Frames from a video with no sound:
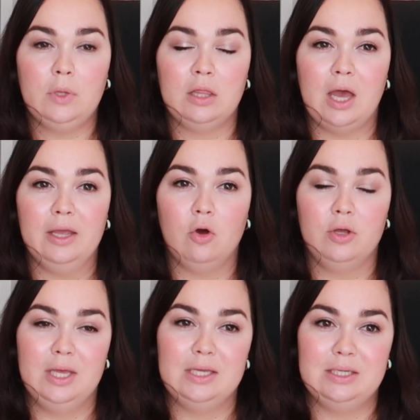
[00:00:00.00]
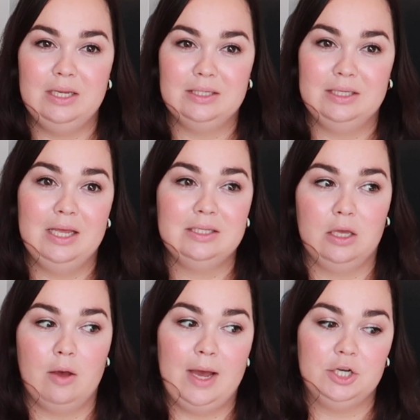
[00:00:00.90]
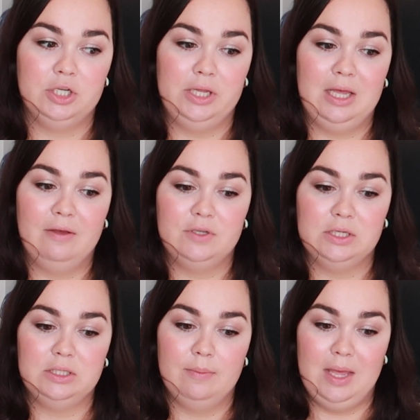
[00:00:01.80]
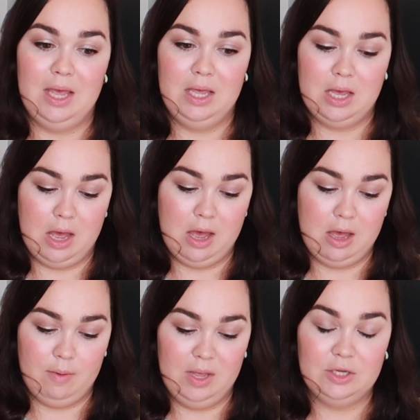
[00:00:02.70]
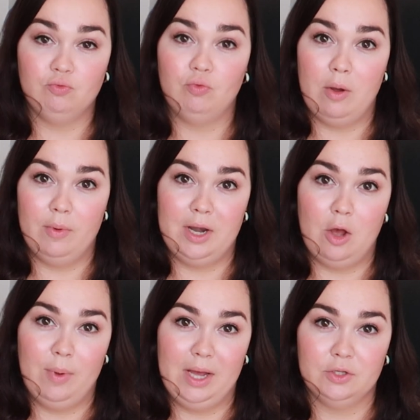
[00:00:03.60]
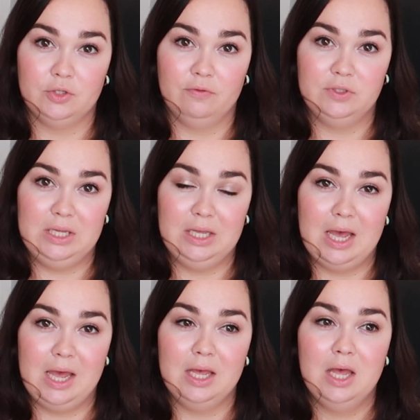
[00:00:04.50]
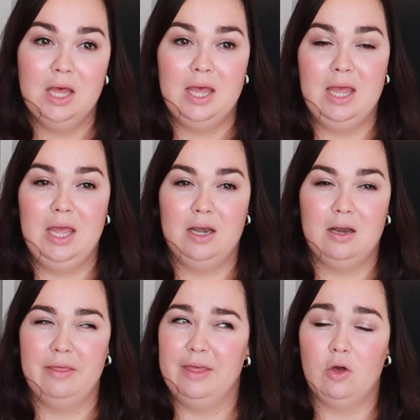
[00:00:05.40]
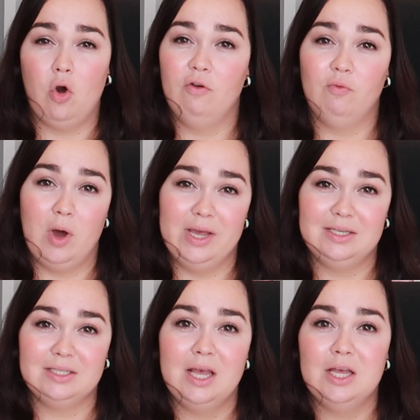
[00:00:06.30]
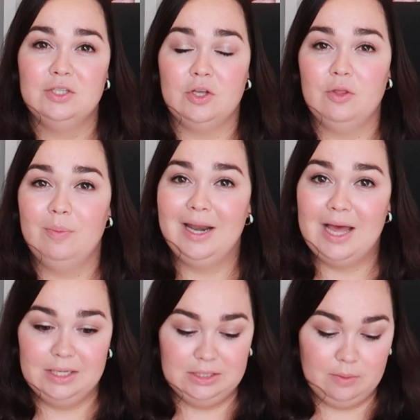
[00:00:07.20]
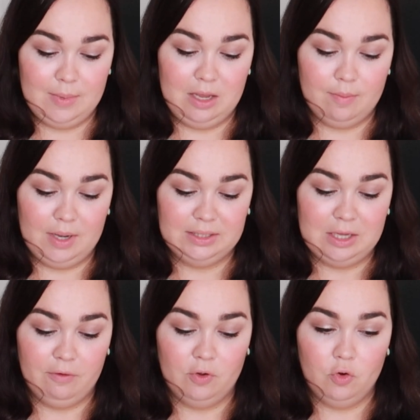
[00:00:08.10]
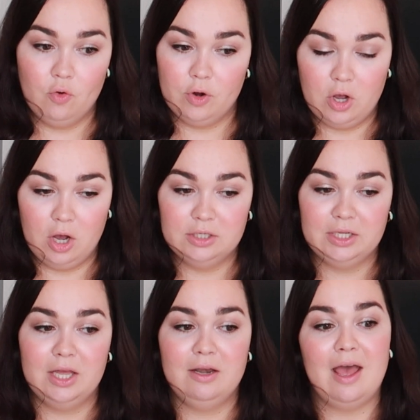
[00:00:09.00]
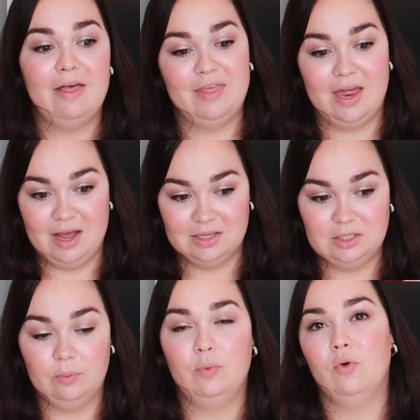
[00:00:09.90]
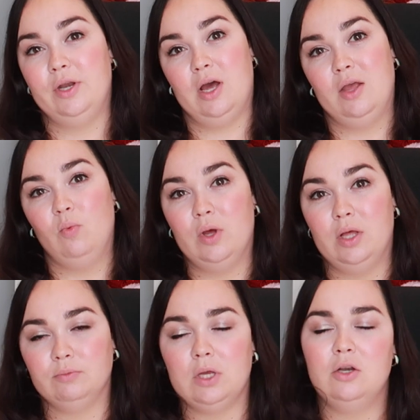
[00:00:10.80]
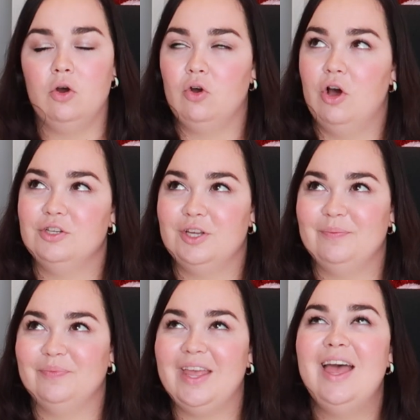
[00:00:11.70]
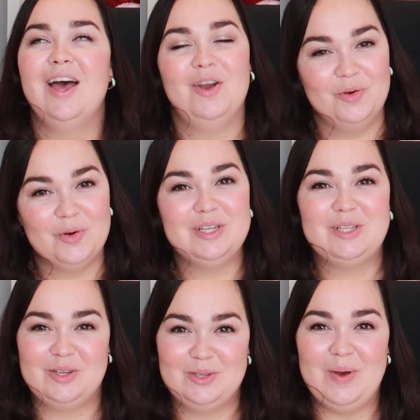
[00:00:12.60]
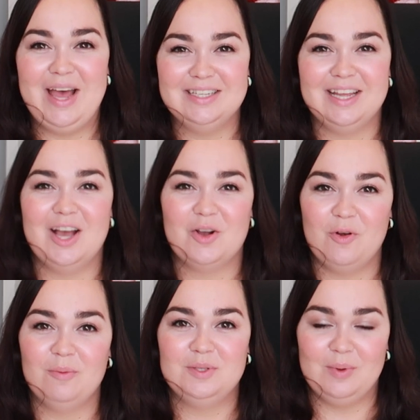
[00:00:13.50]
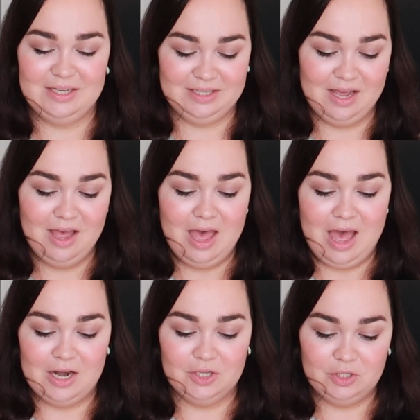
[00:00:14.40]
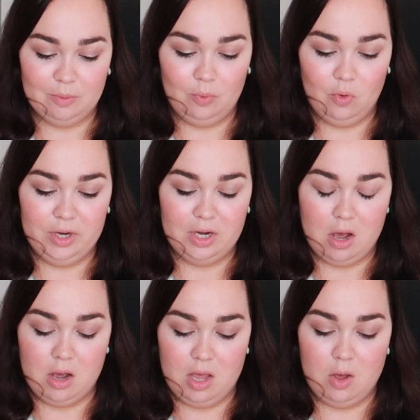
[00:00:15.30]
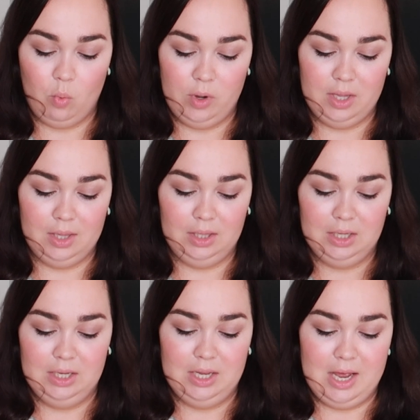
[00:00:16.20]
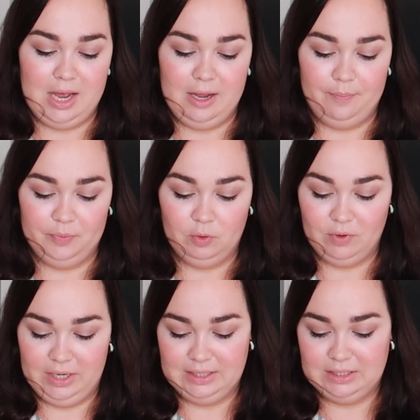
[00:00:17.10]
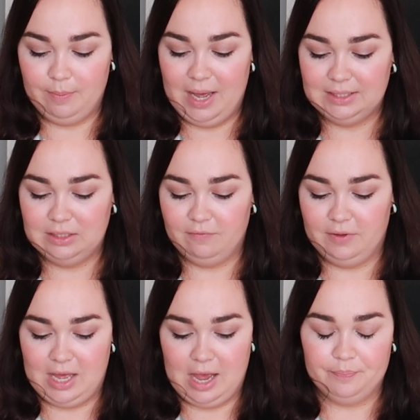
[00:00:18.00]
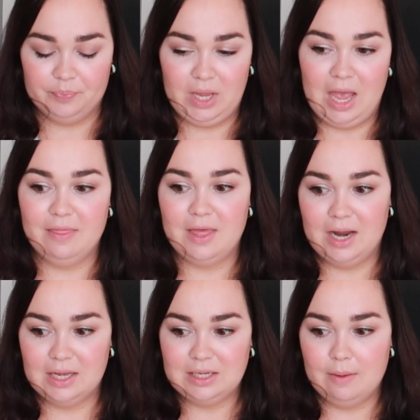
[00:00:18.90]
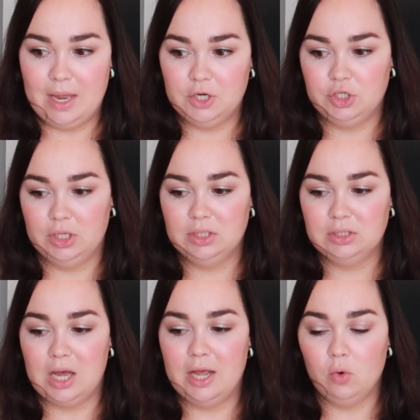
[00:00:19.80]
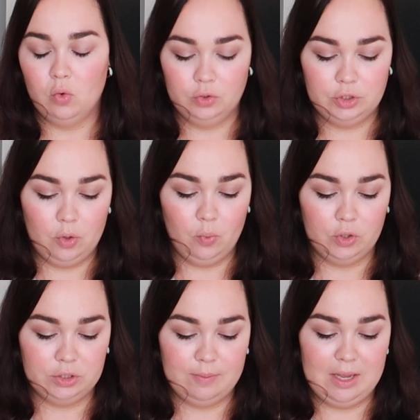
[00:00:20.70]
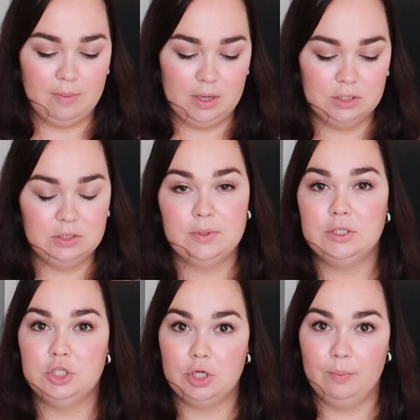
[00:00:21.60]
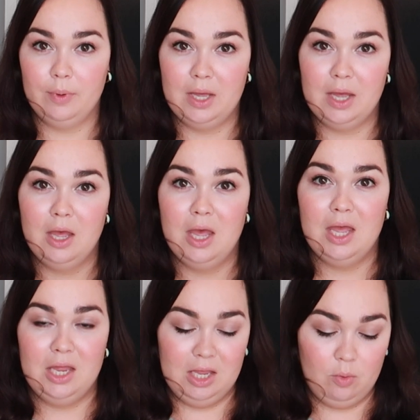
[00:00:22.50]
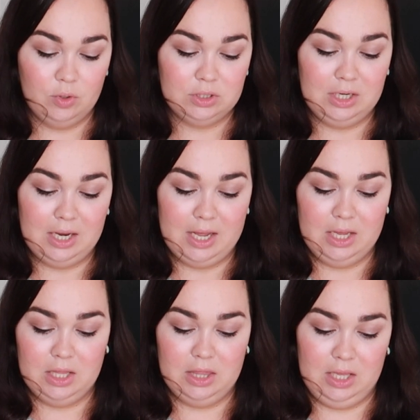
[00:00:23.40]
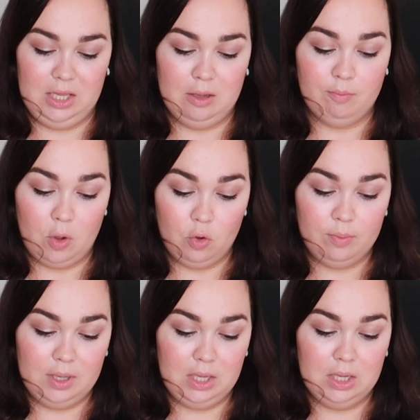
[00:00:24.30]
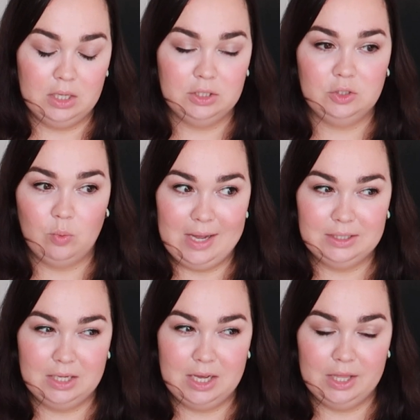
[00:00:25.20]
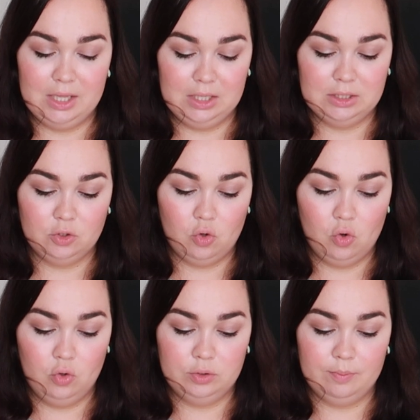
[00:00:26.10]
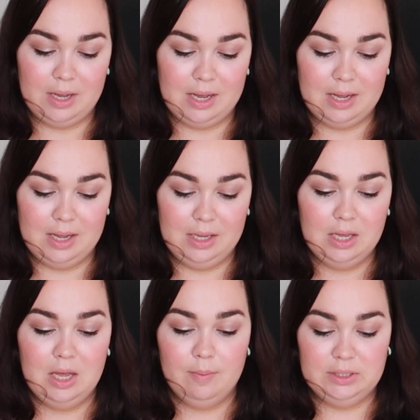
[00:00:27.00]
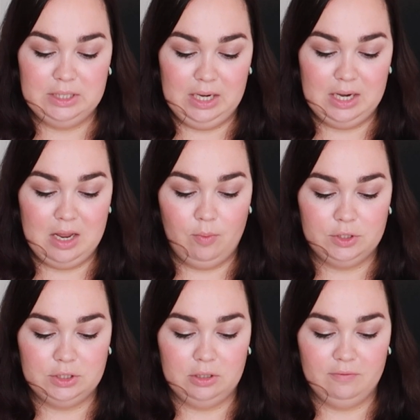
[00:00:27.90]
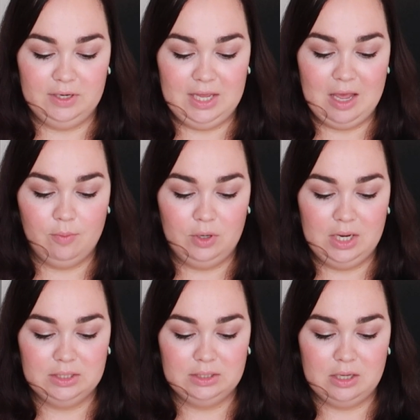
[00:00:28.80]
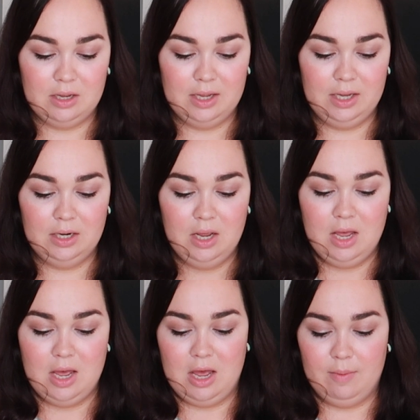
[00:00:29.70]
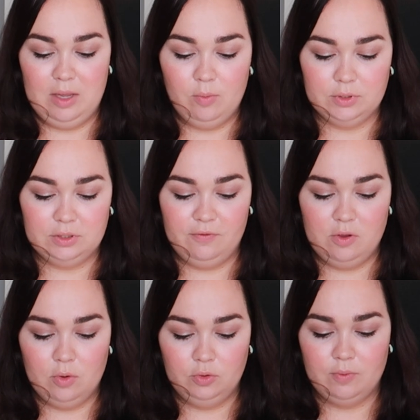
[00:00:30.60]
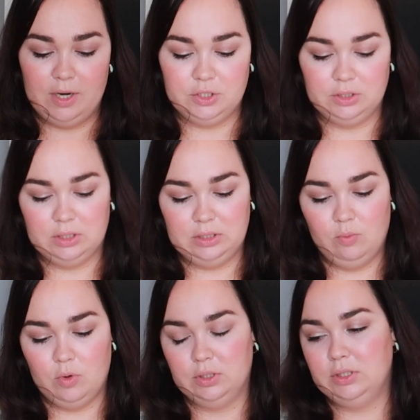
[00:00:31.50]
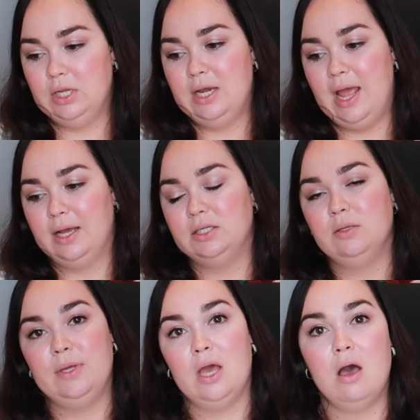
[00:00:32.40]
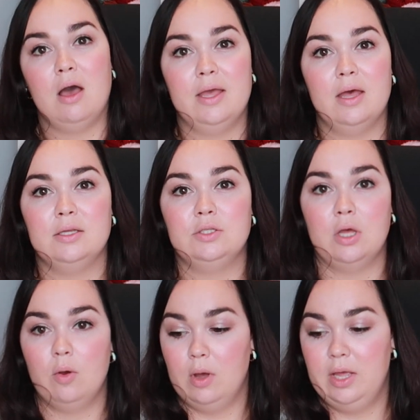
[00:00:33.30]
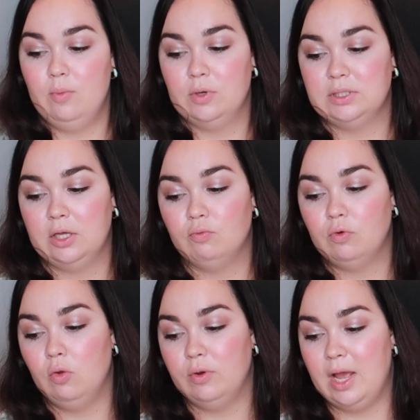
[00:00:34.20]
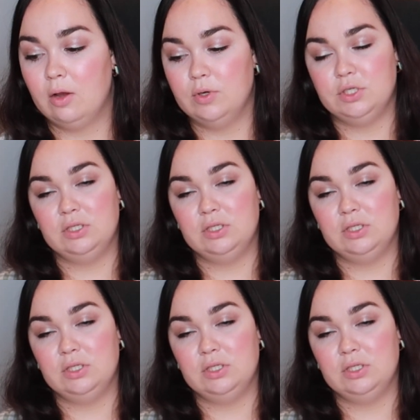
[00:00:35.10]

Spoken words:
that I got years and years and years ago, actually gifted to me. It's Rowan Alpaca Soft DK in, I think, off-white. So the plan is to make myself a Nora cardigan, and then at some point I will, not cardigan, a Nora sweater, a crop sweater, and at some point I will release the pattern for that. And then, as I mentioned, I also want to make my husband a jumper. He would like the Moby sweater, I think it's called, by Petite Knit, which is a lovely cable knit design. He wants a few alterations because he wants the neck to be higher. So he wants like a roll neck, which